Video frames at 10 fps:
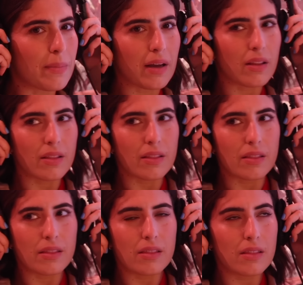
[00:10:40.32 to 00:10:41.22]
about
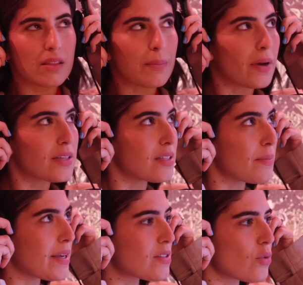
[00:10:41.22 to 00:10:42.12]
the person
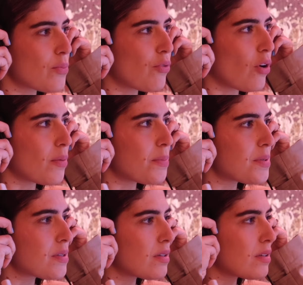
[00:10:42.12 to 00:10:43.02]
that makes all the
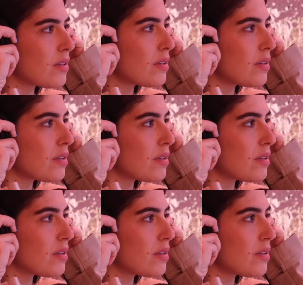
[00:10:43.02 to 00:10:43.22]
props. Oh